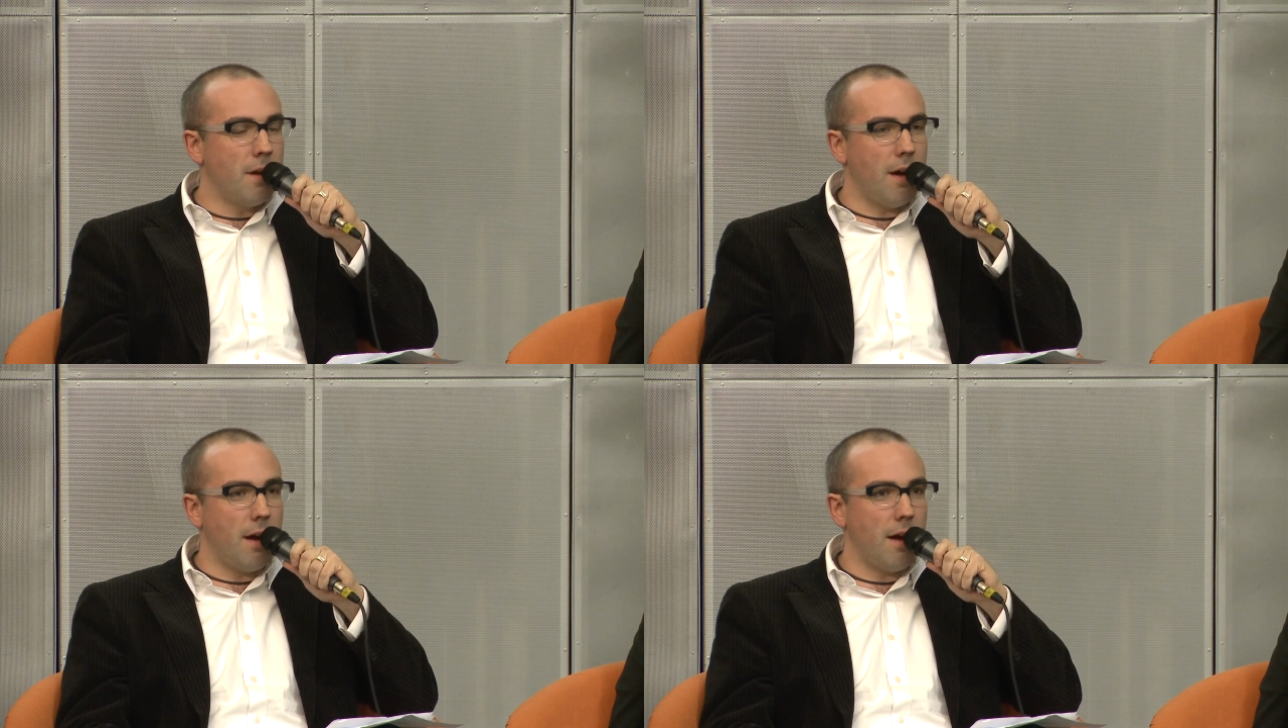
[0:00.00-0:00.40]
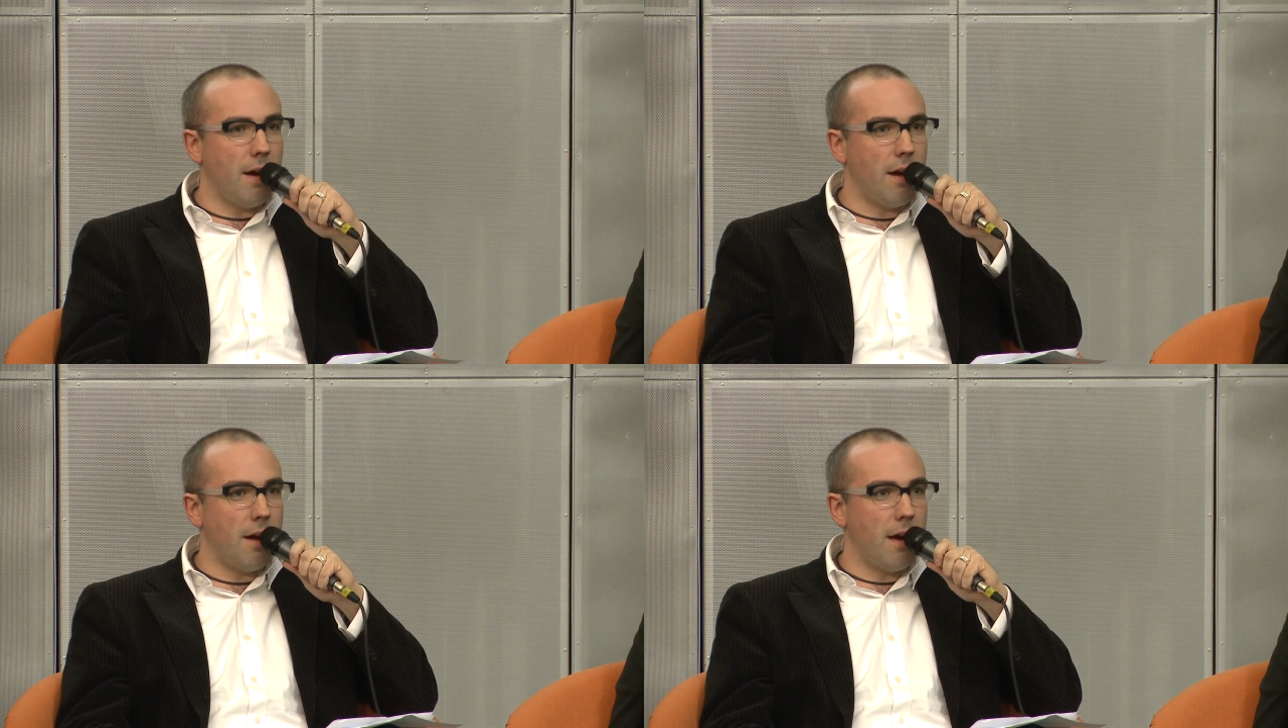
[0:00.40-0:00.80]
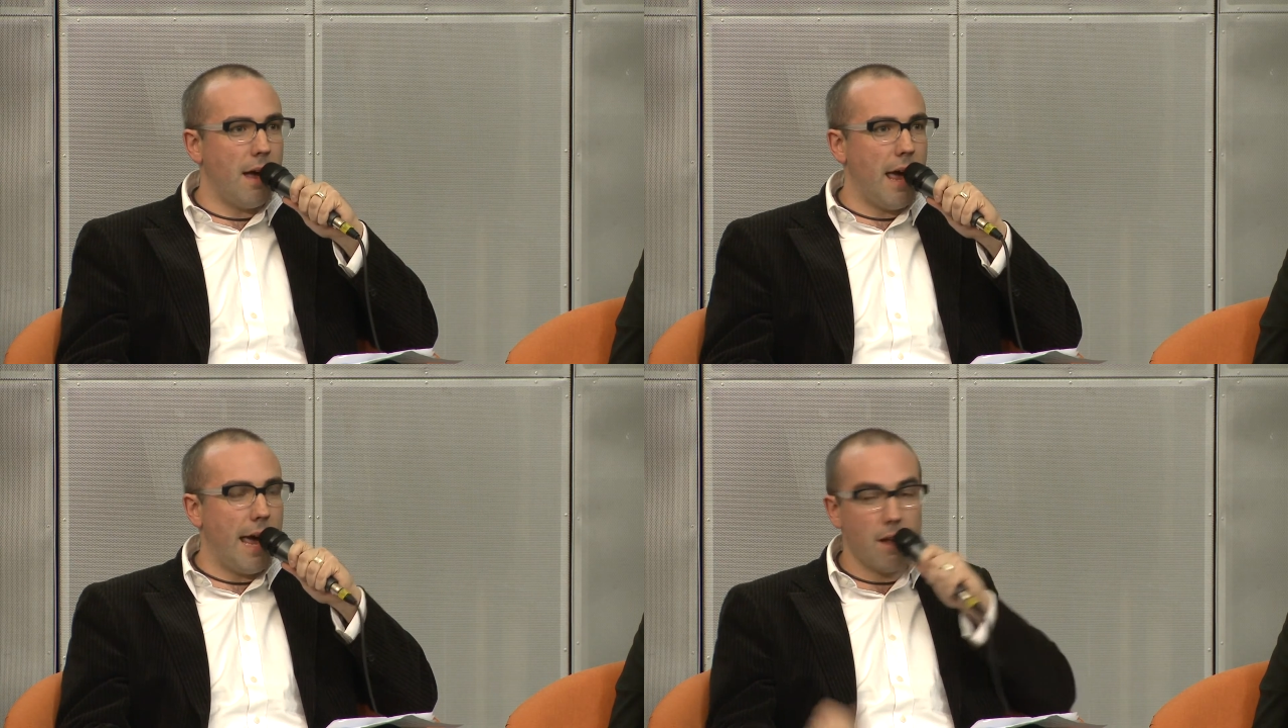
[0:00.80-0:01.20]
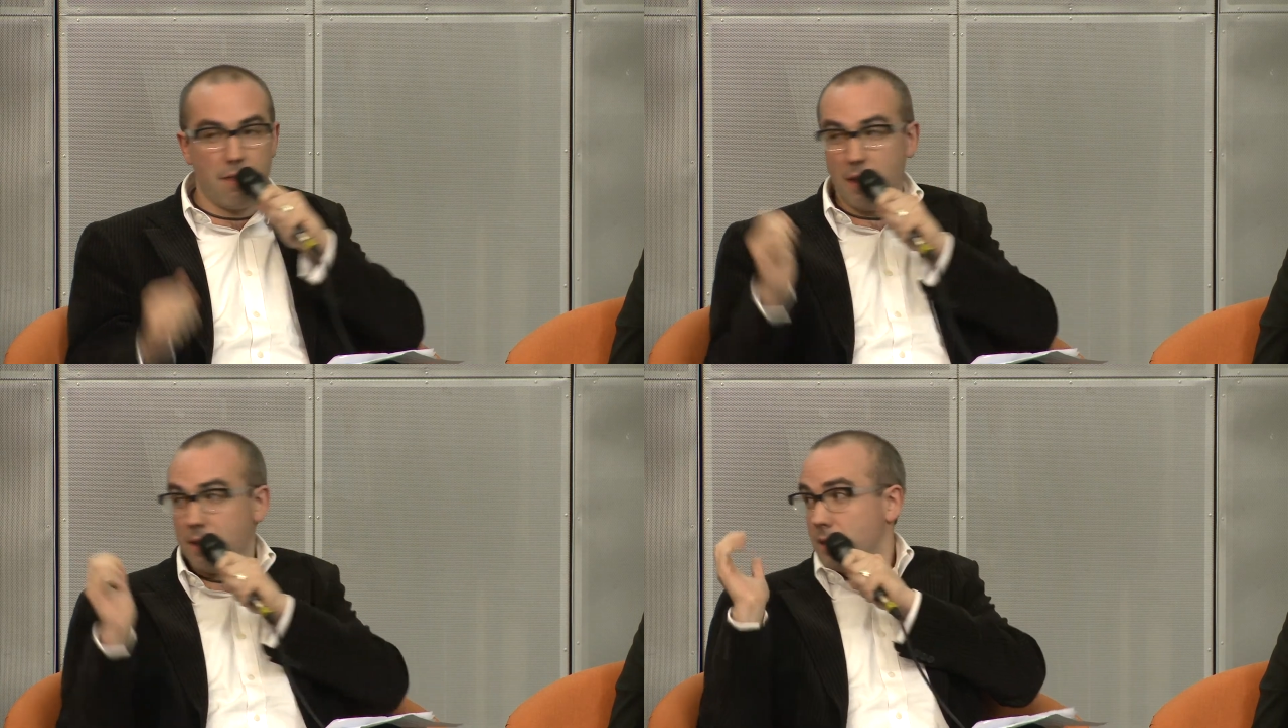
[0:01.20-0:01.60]
And I
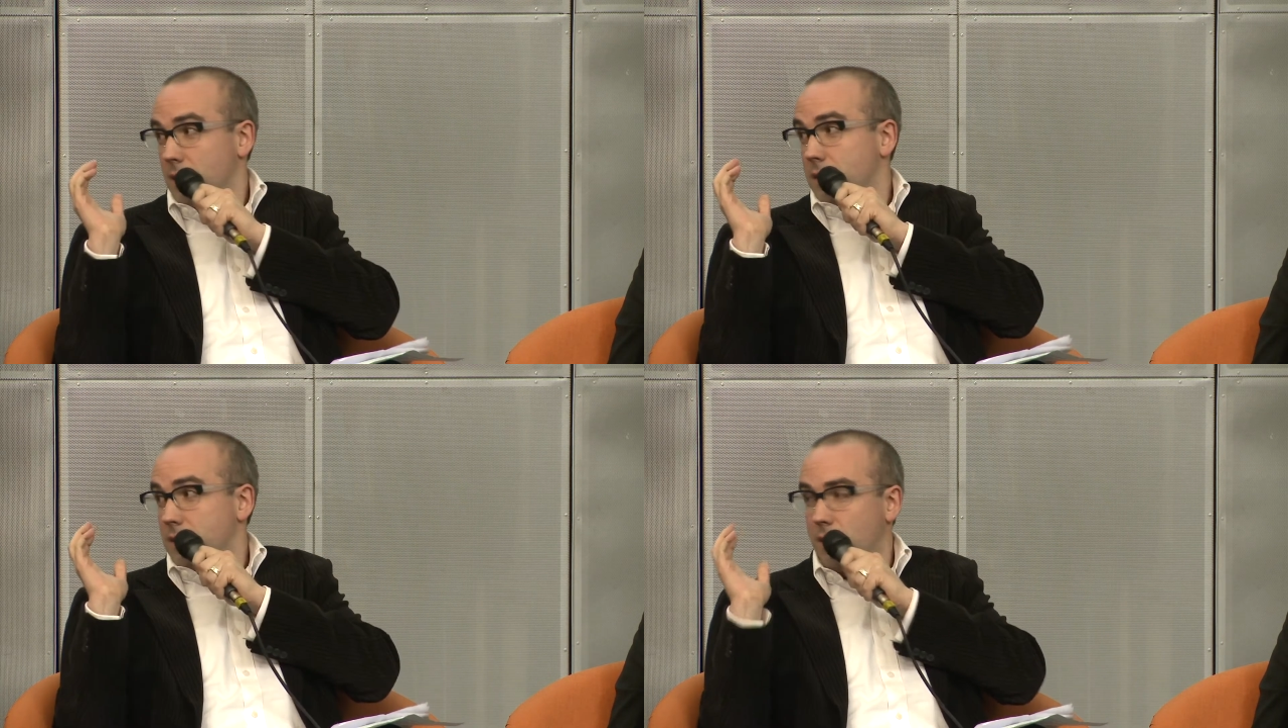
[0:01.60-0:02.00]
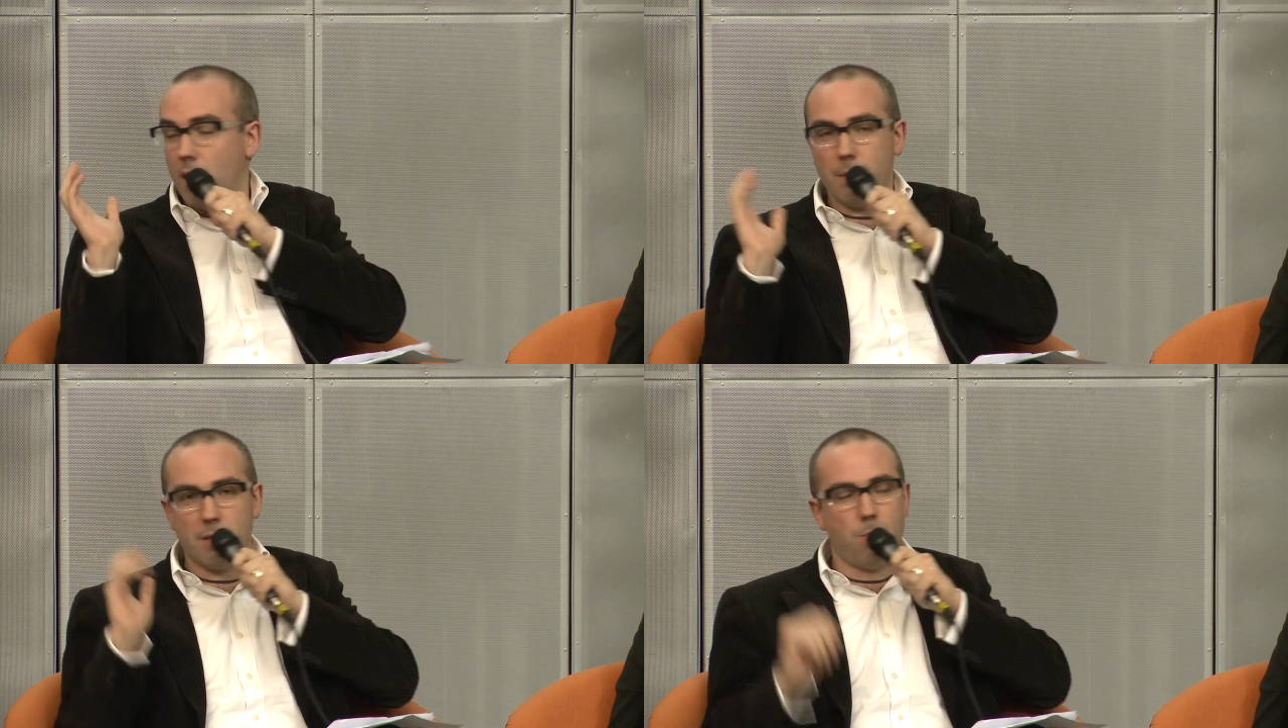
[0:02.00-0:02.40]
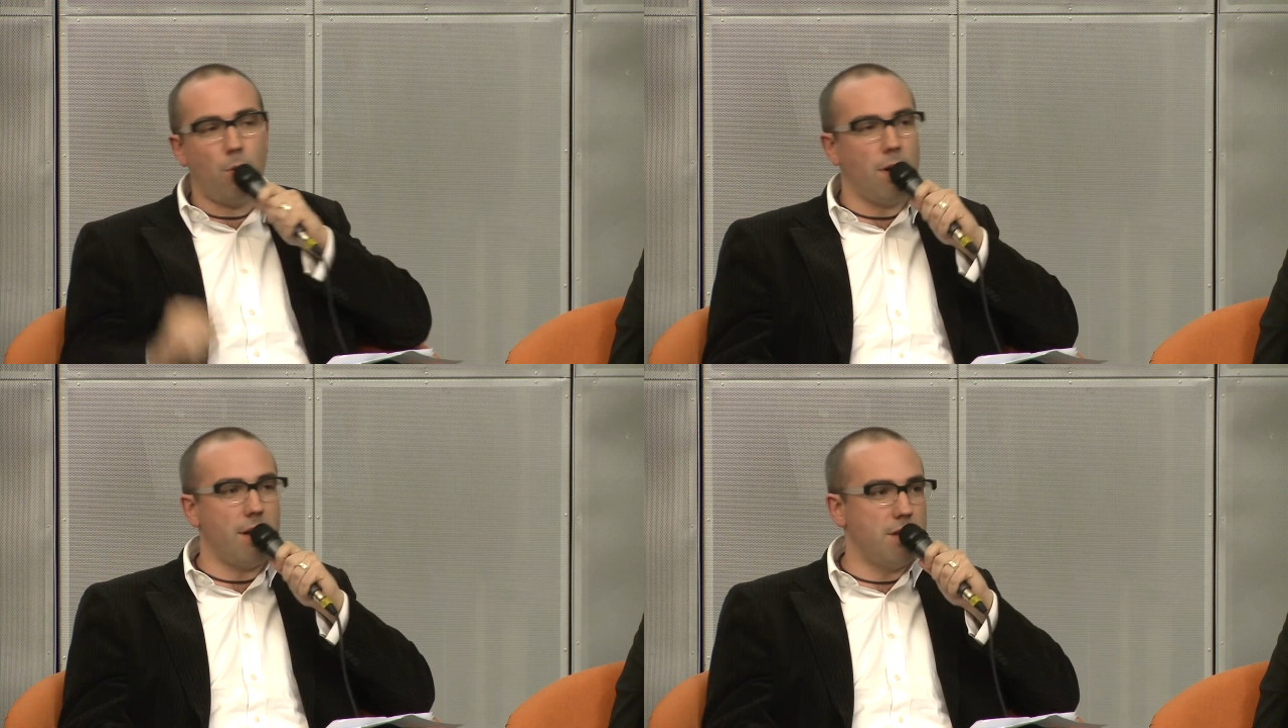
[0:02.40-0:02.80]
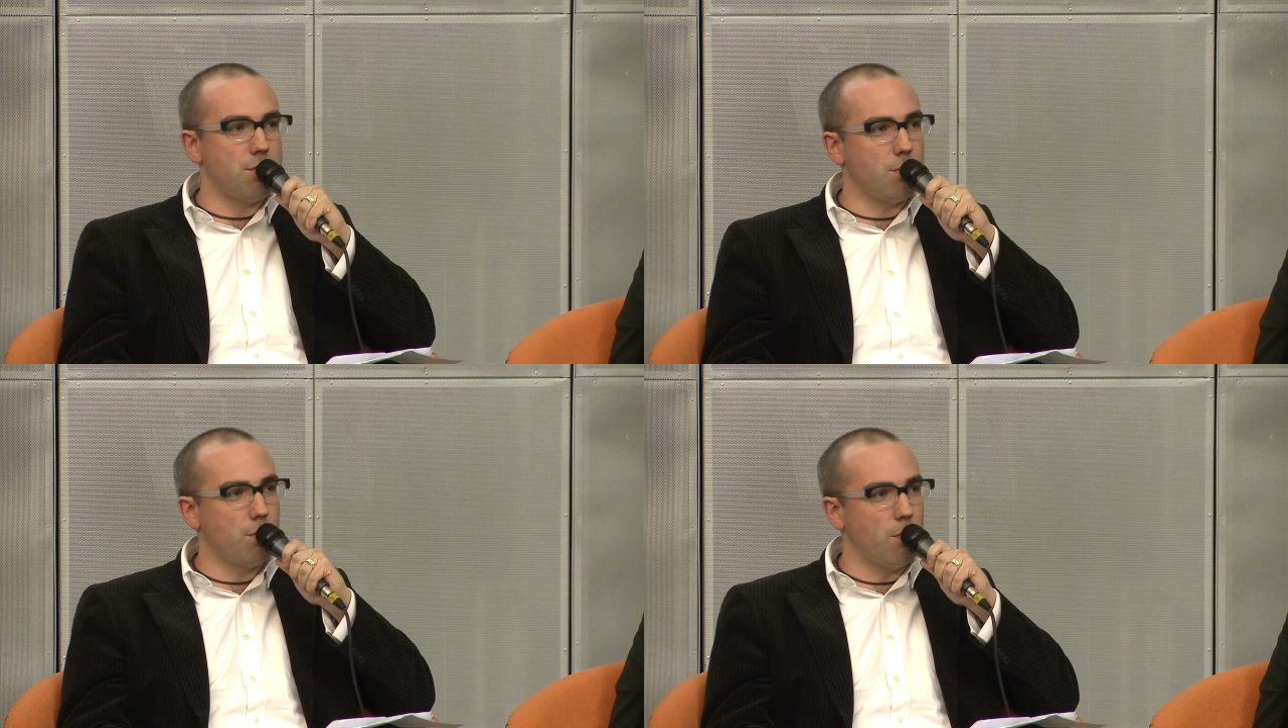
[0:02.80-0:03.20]
think Simon's point
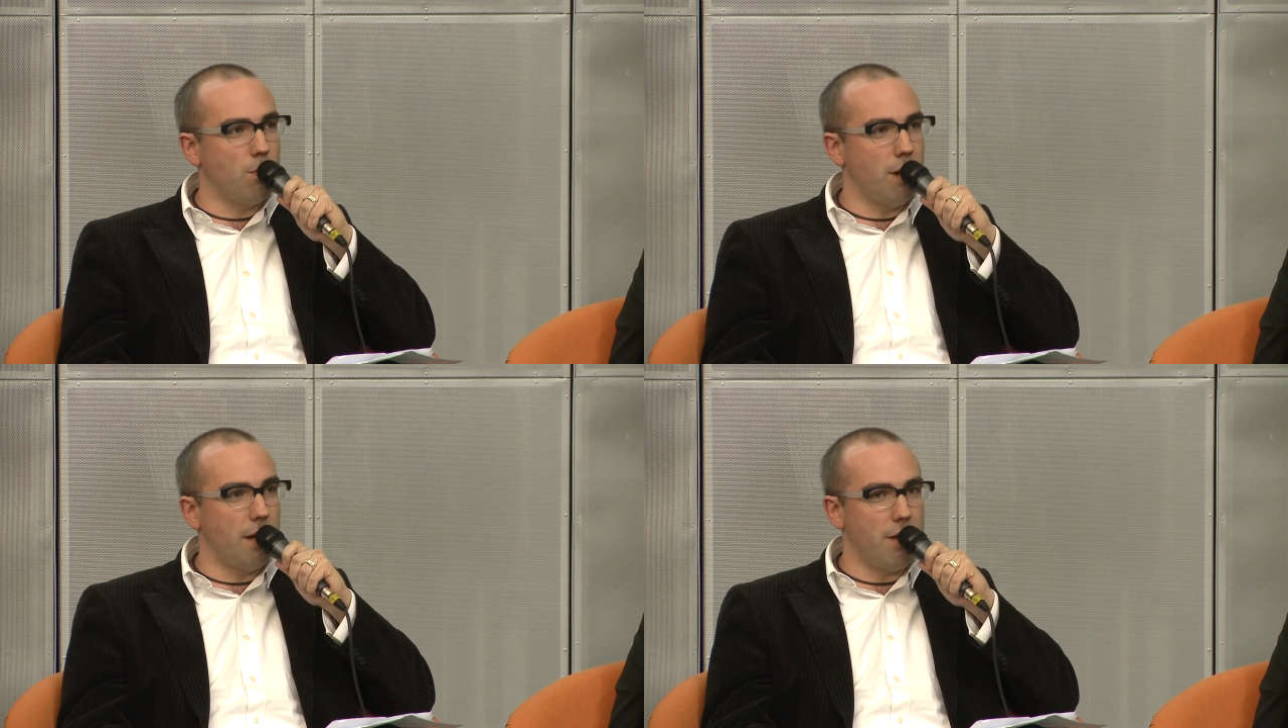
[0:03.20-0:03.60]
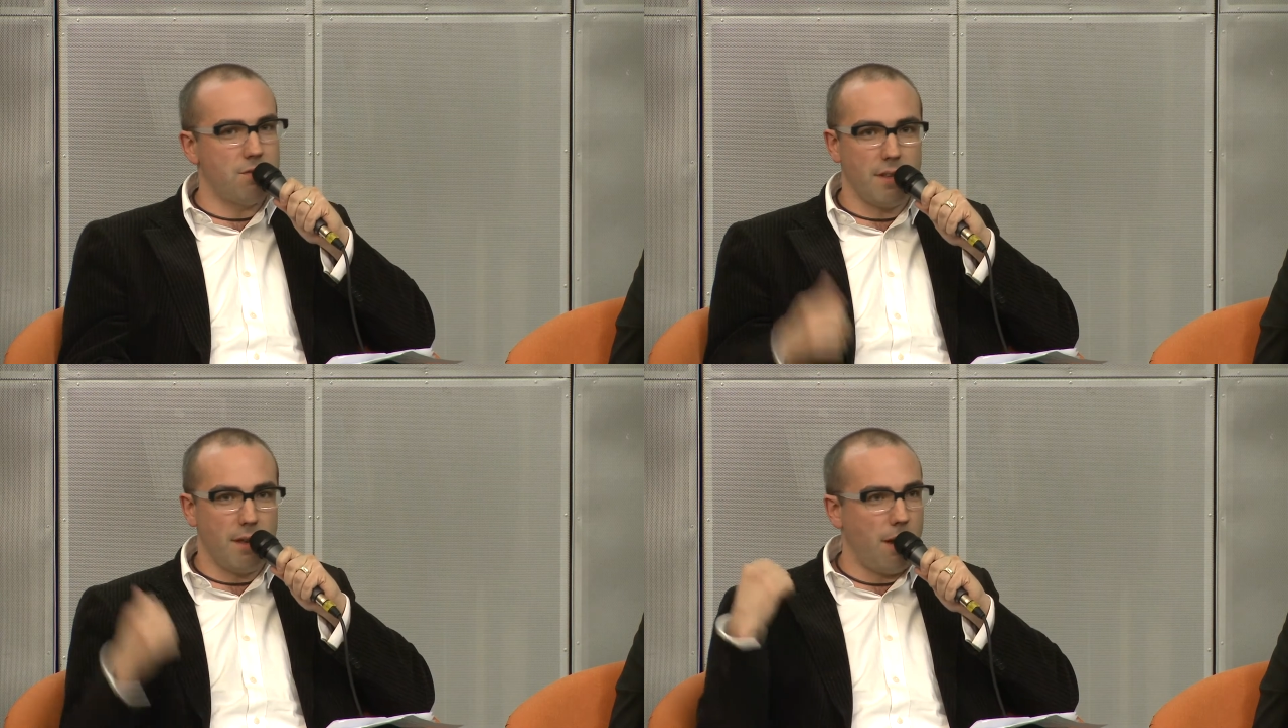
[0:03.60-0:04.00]
is really interesting.